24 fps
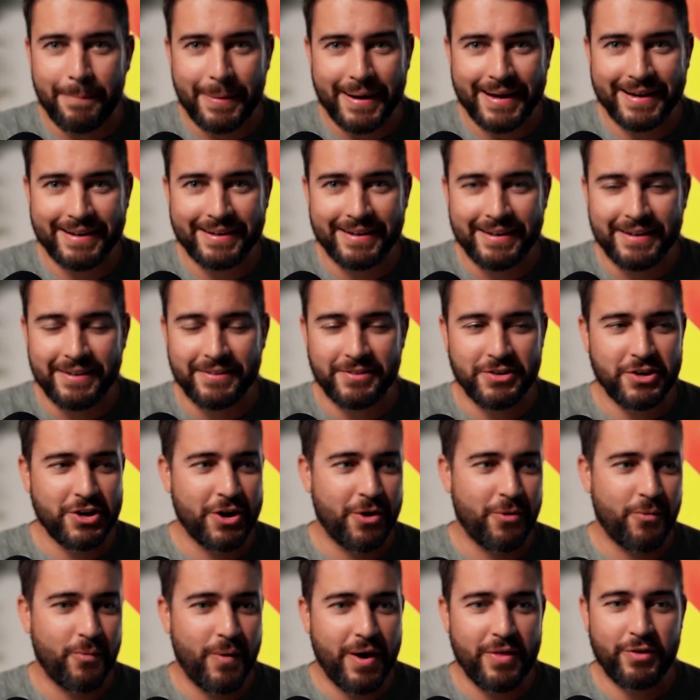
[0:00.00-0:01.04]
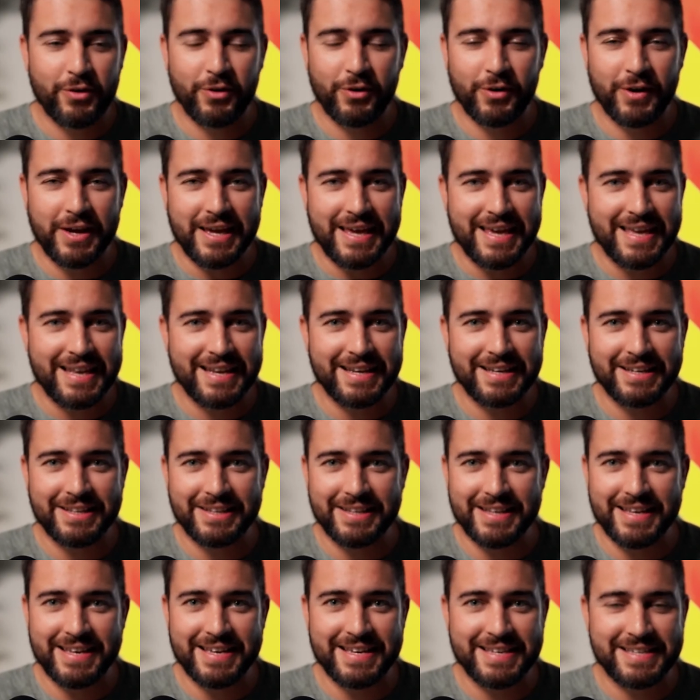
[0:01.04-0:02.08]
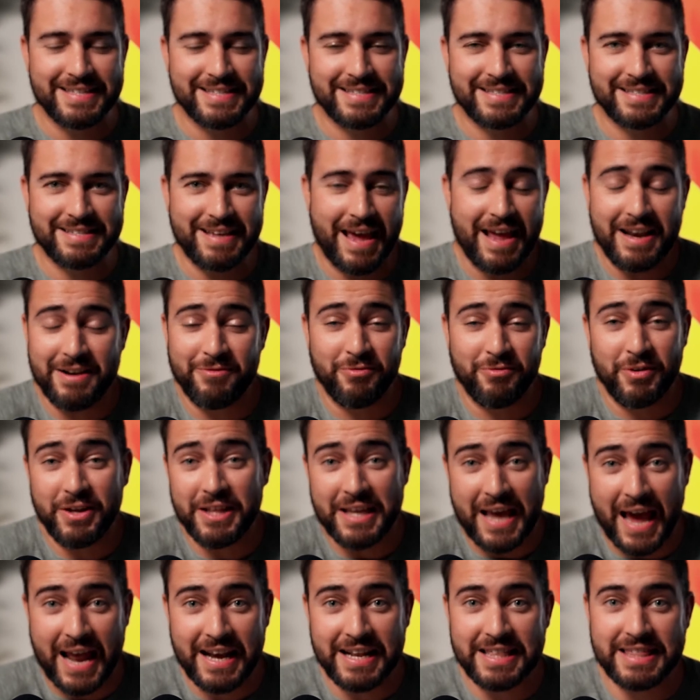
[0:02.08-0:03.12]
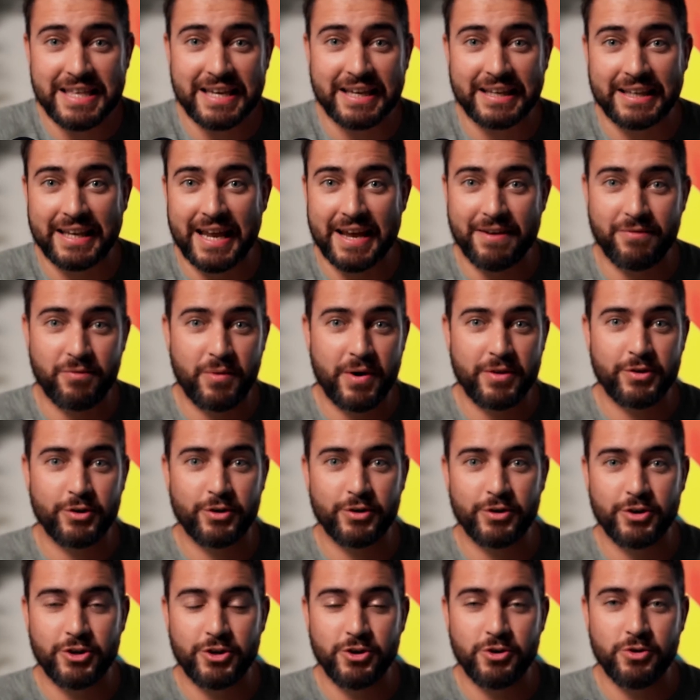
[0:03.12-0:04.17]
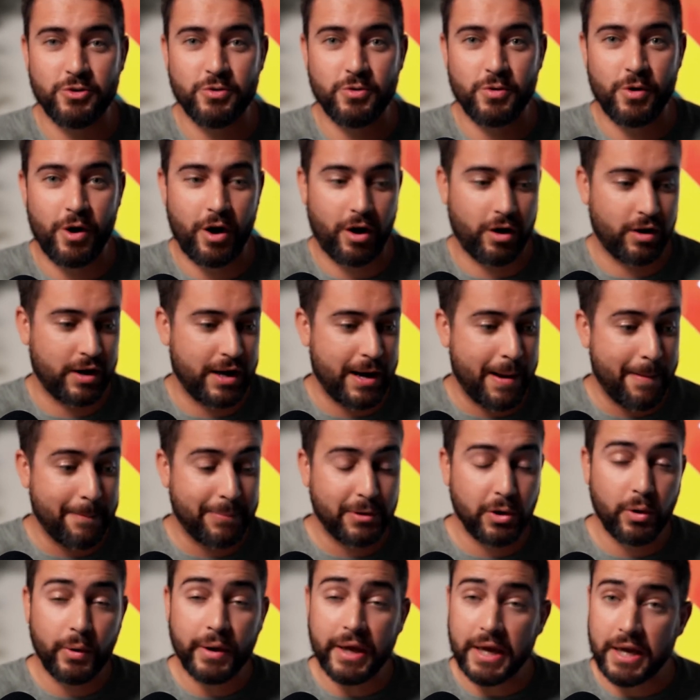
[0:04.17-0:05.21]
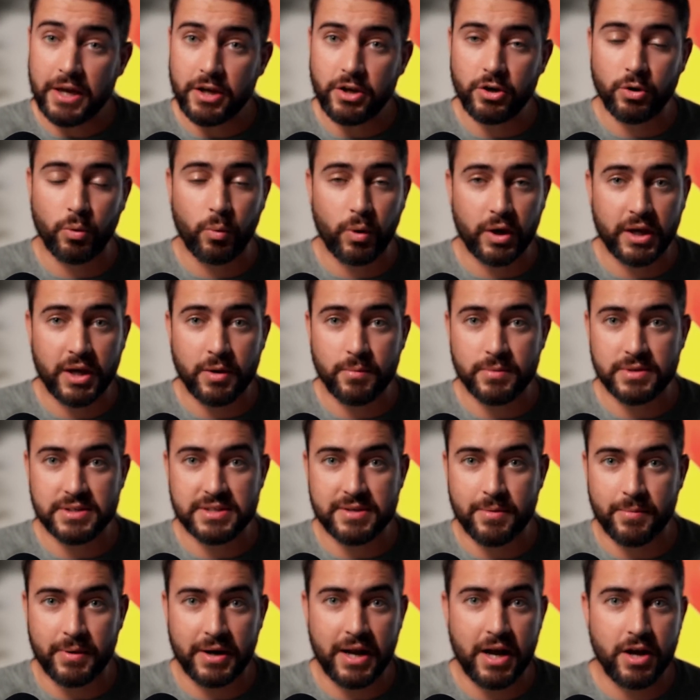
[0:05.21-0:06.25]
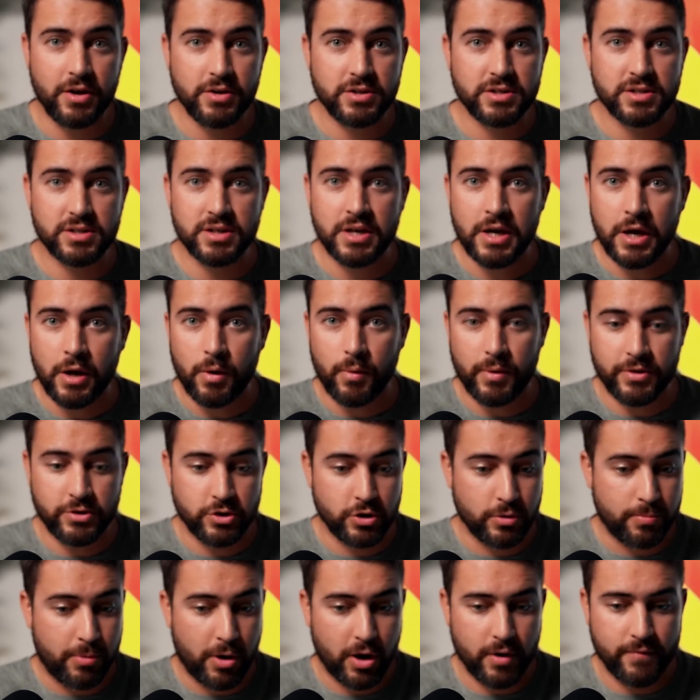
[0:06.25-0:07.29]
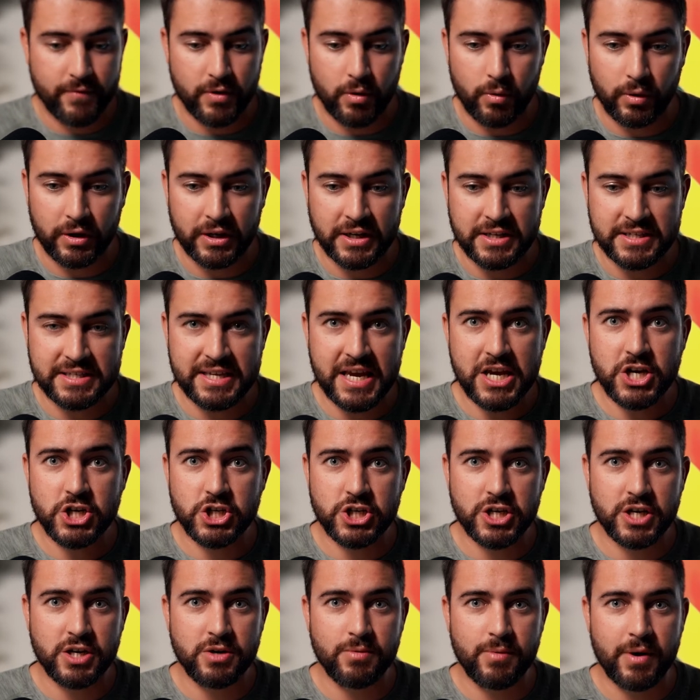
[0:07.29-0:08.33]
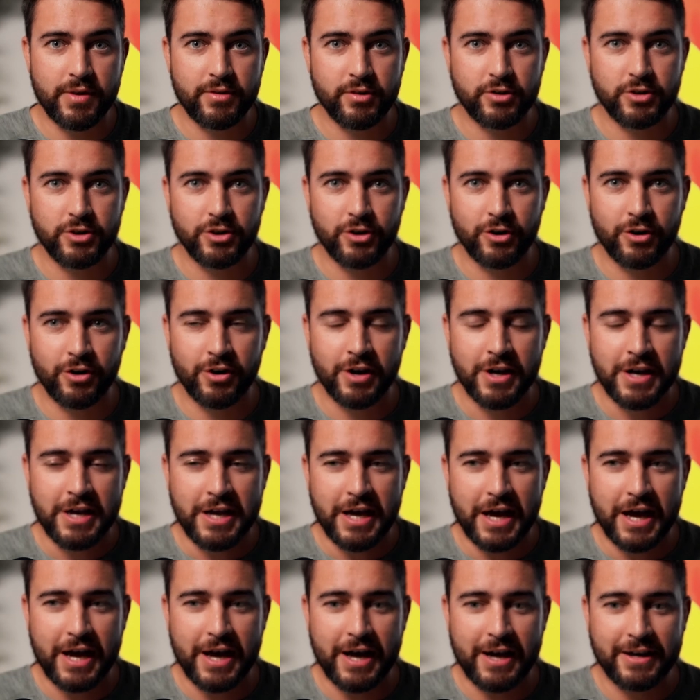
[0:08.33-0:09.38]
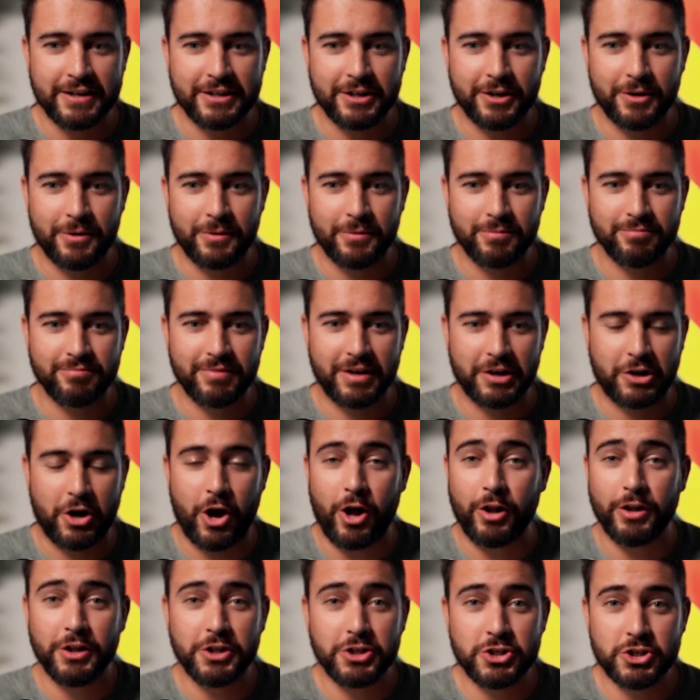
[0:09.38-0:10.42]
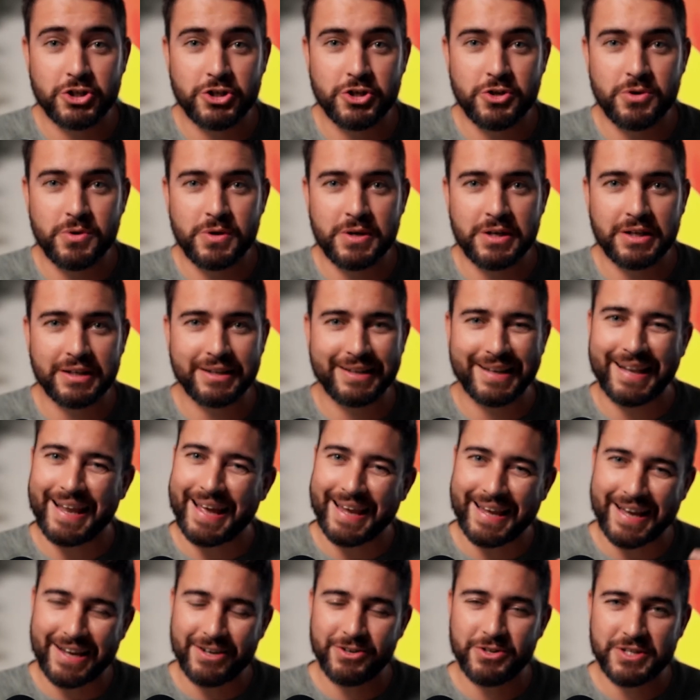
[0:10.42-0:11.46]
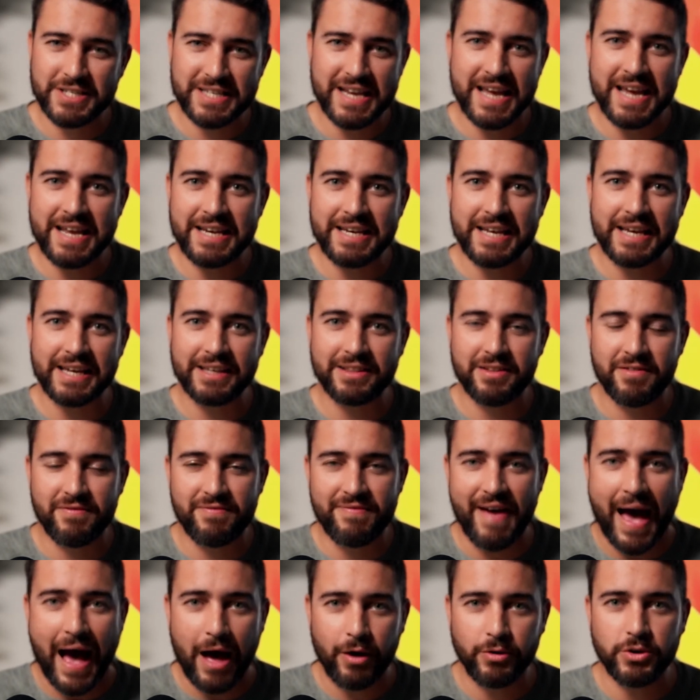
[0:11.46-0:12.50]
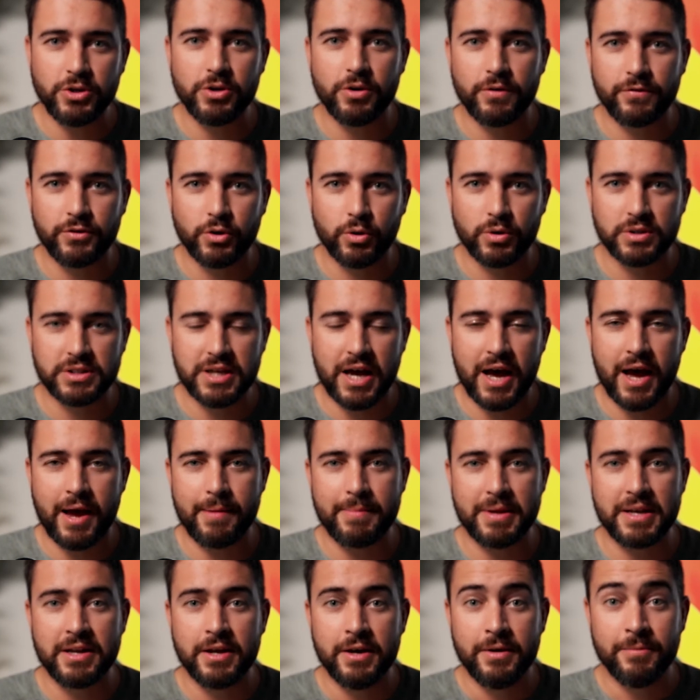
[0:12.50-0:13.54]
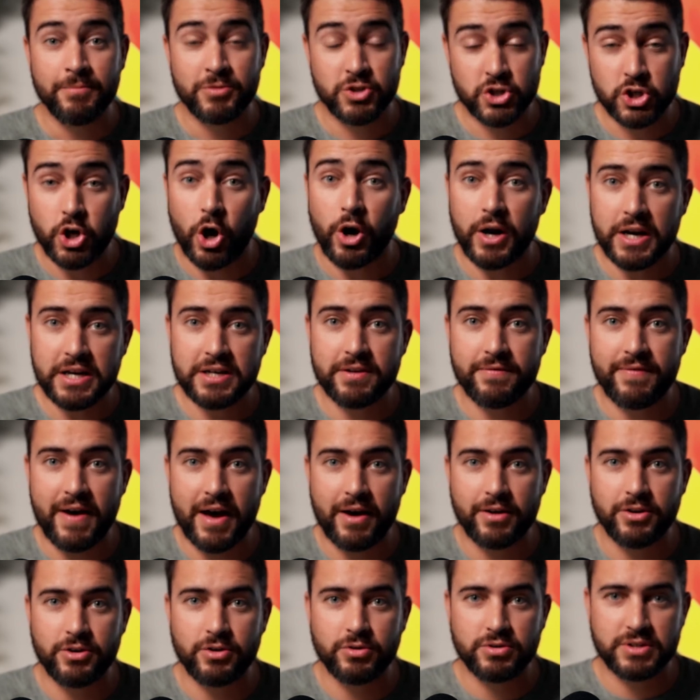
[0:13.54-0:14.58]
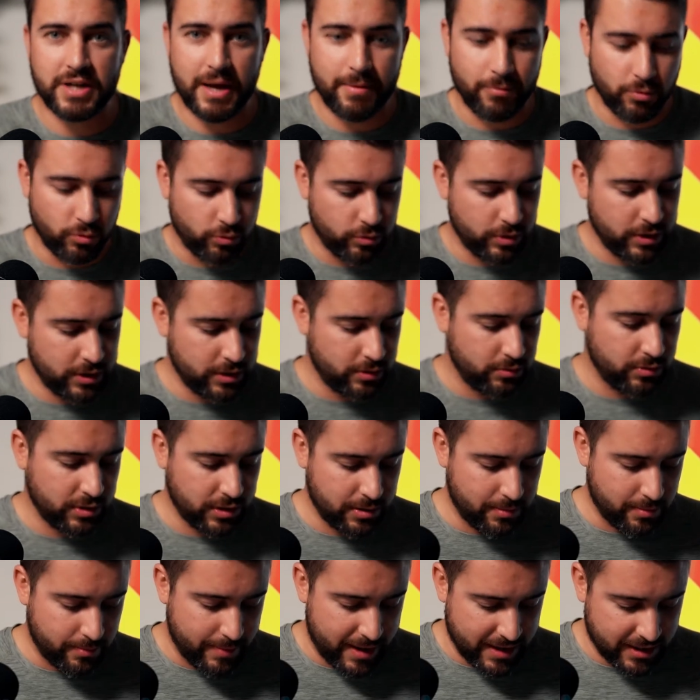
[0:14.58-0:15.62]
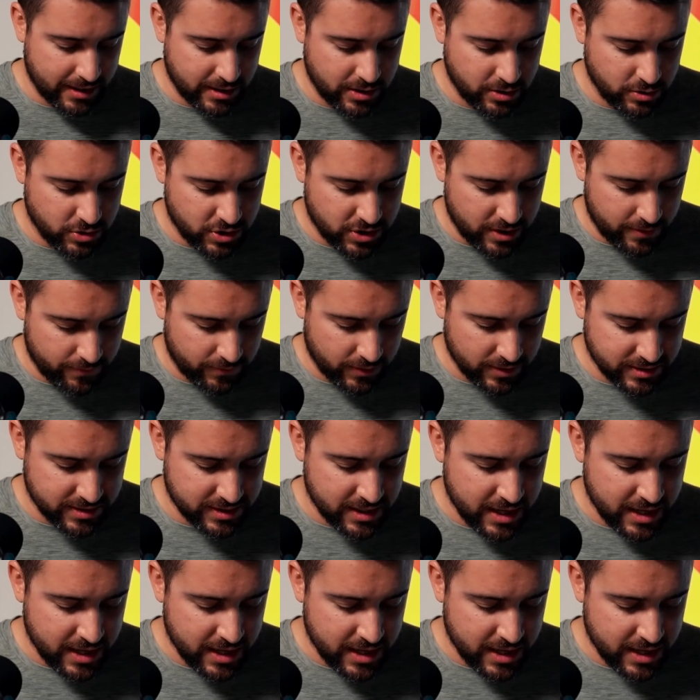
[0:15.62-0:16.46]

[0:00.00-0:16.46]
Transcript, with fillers: but you know, whether it is any, really anything in life, whether you are an employee, you're working with someone else, whether you're part of an organization, whether you're, uh, you know, a college student, like understanding the value of your time and starting to value your time really really will make a huge difference